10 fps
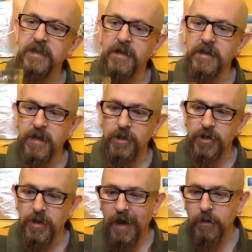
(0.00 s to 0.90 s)

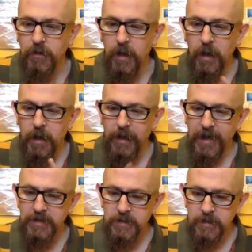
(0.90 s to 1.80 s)
conditioned ale. It
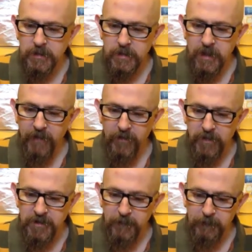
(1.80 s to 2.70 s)
hasn't given
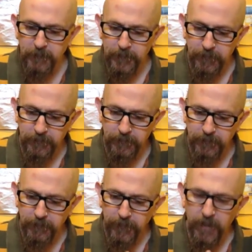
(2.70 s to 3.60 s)
us
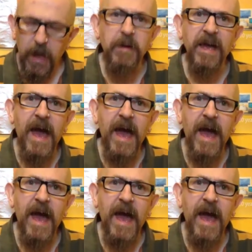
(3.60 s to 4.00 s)
a big